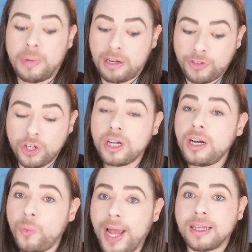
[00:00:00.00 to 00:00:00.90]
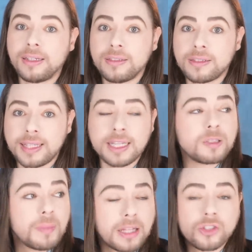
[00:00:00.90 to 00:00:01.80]
But if you're going to wait
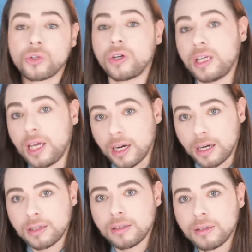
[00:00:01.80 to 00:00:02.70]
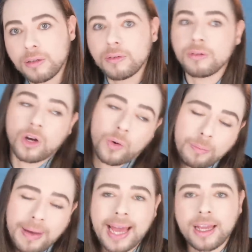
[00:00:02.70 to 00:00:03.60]
six months or a year,
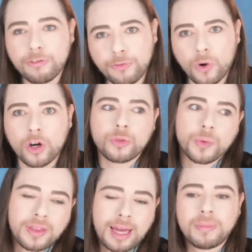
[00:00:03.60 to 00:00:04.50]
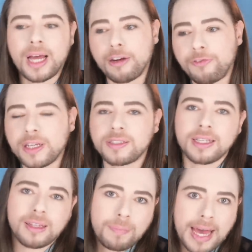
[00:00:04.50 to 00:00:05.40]
going back and forth with them not
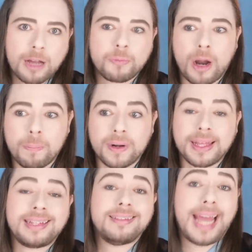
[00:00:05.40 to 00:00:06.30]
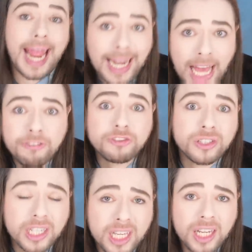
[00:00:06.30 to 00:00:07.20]
fixing the bag properly, and then
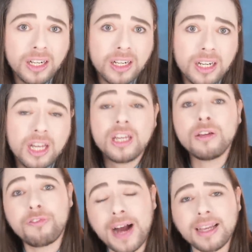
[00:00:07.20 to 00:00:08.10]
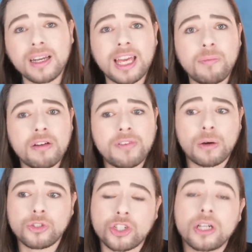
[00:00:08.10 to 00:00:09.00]
after a year, you finally give me a
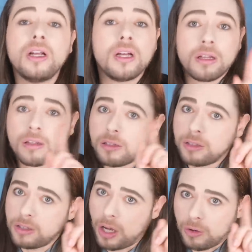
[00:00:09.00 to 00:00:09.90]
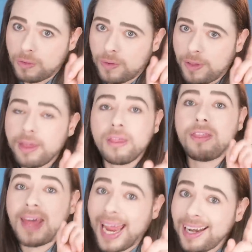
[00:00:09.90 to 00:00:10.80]
voucher, no.
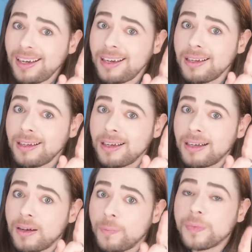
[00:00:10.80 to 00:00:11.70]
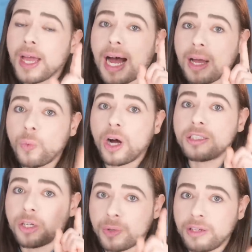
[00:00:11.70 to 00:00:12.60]
Then I
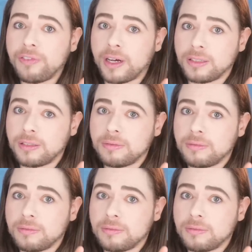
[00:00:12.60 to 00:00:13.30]
want a refund.